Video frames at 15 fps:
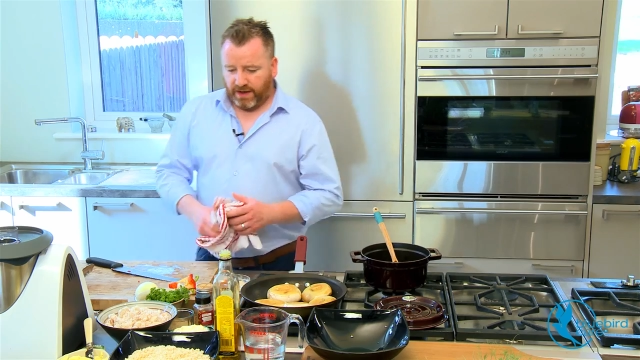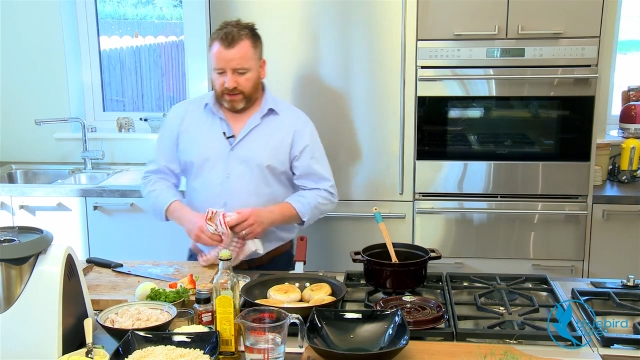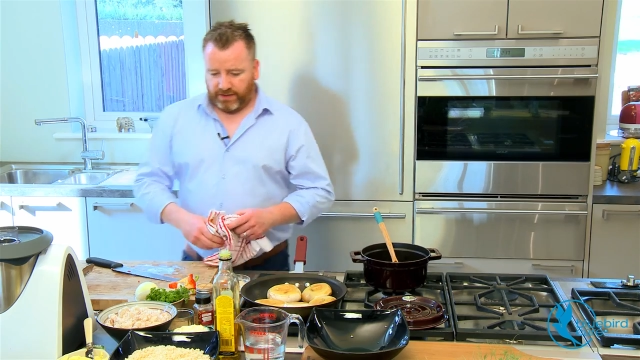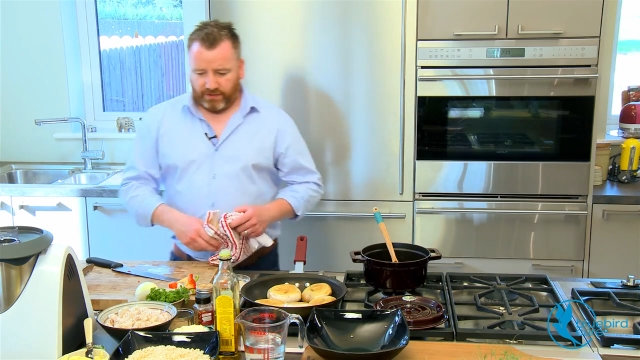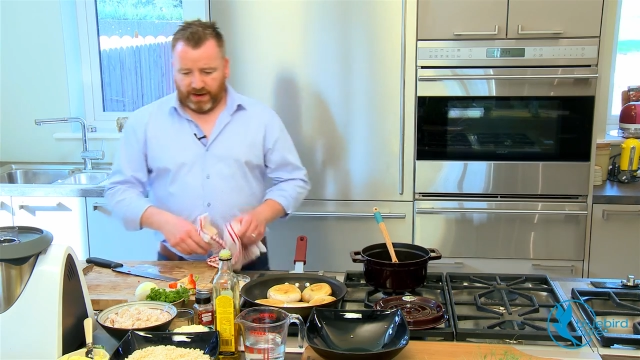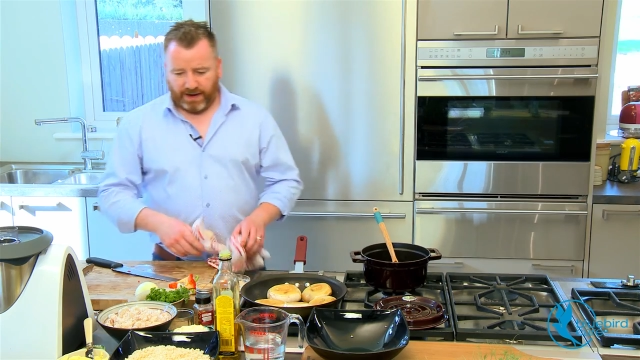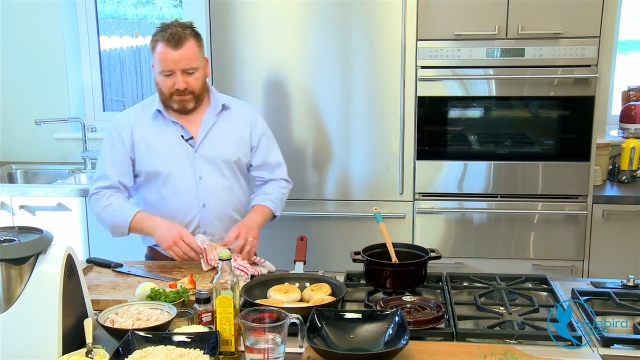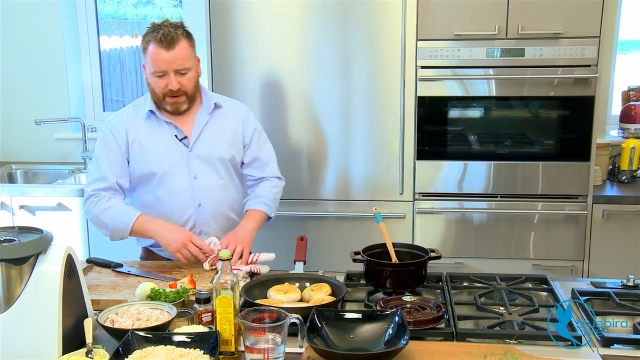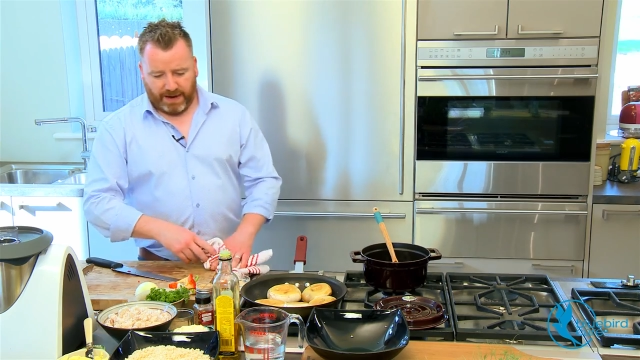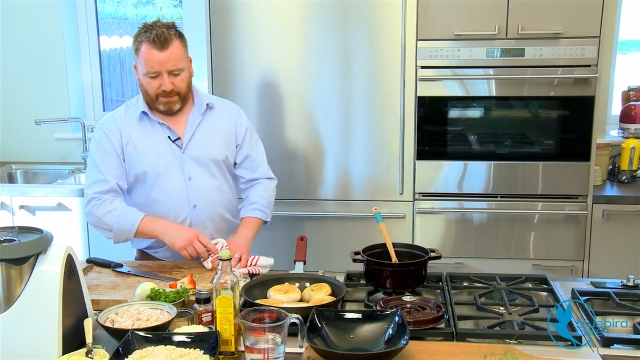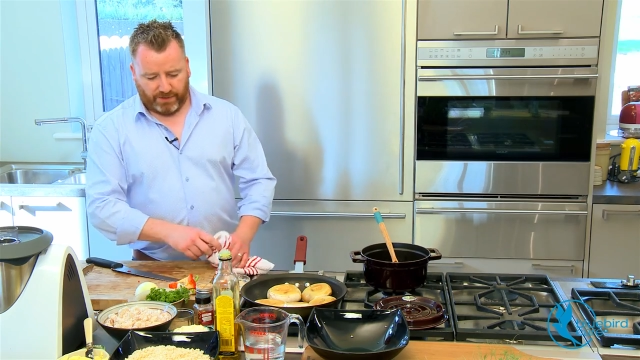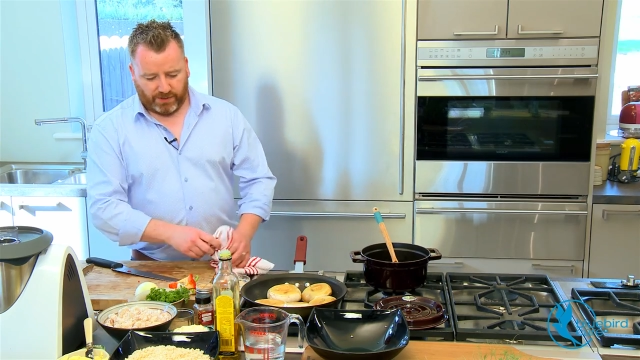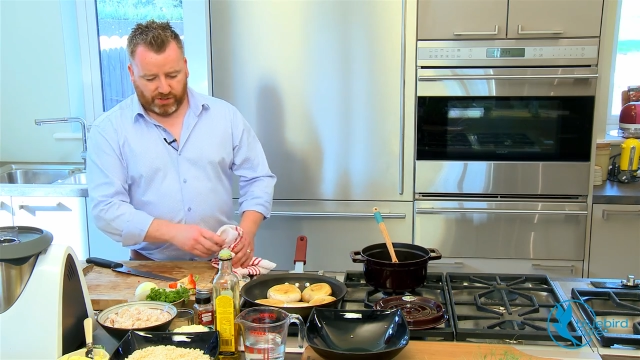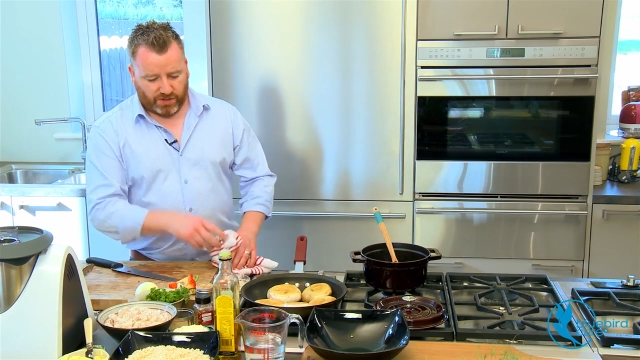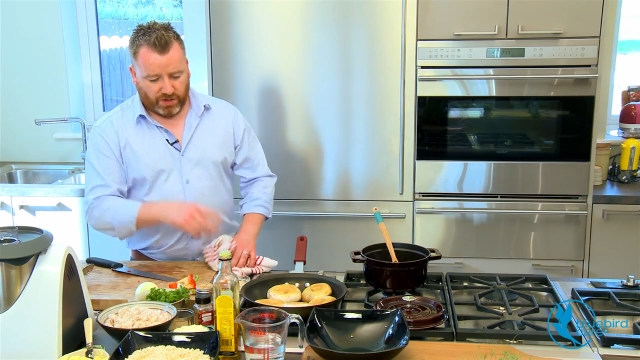and the red
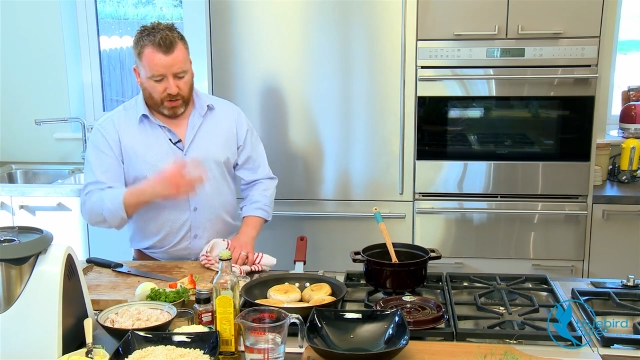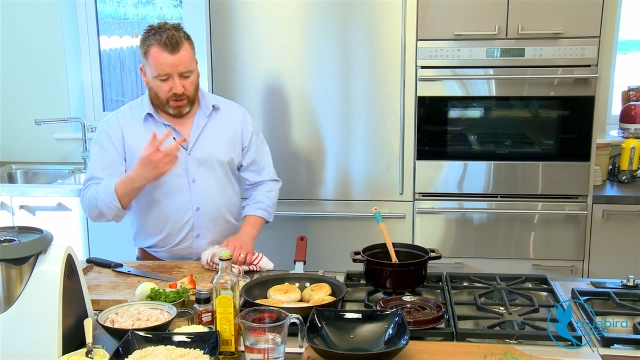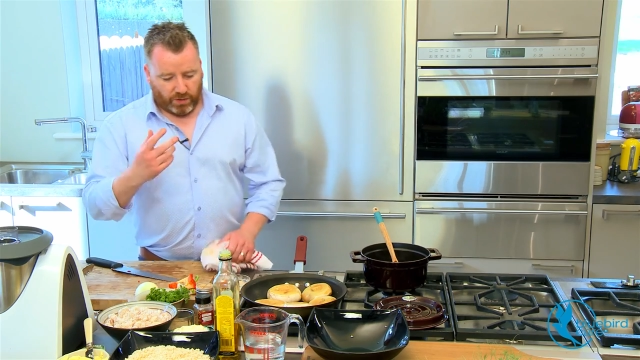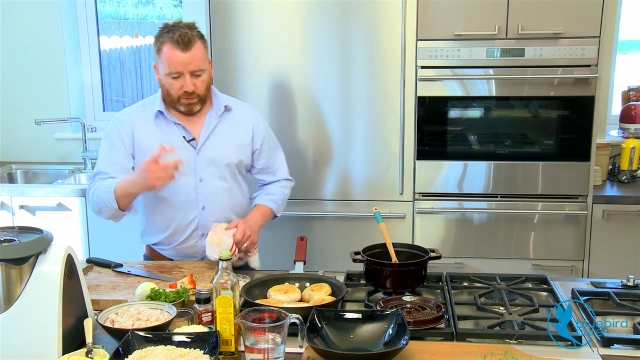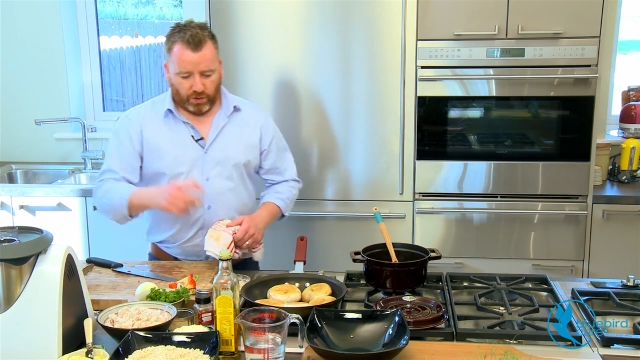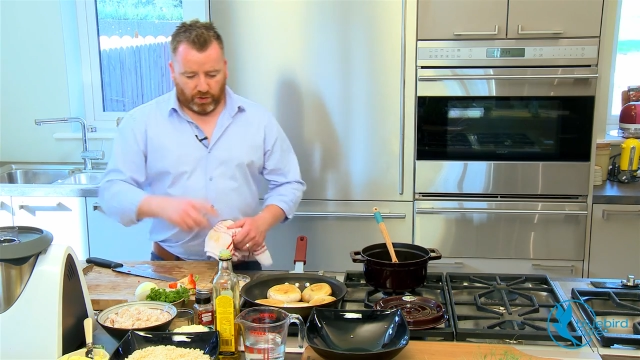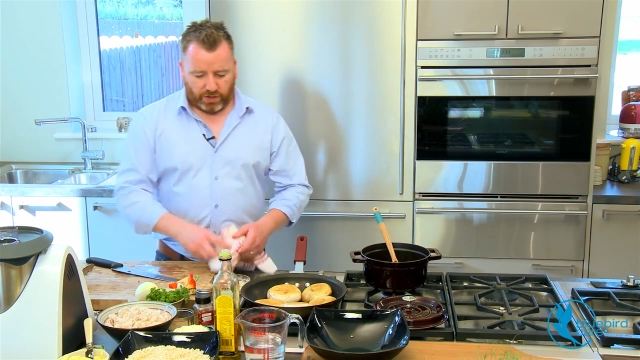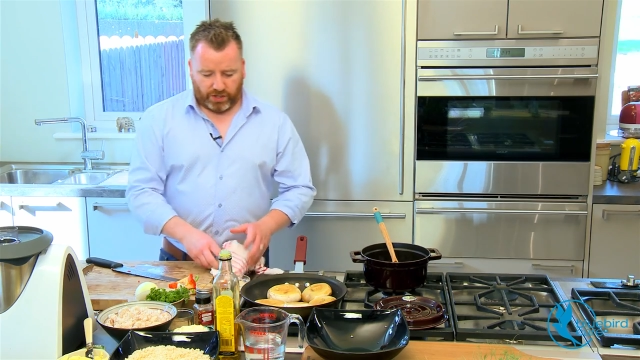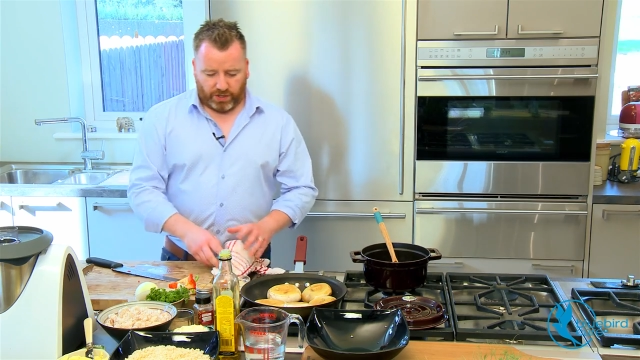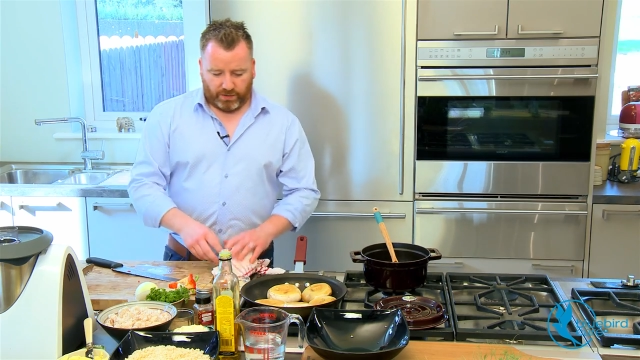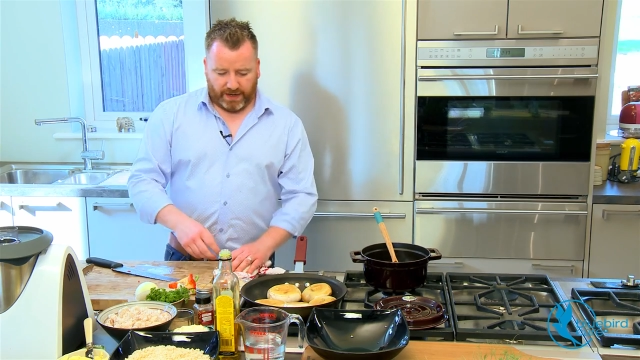peppers working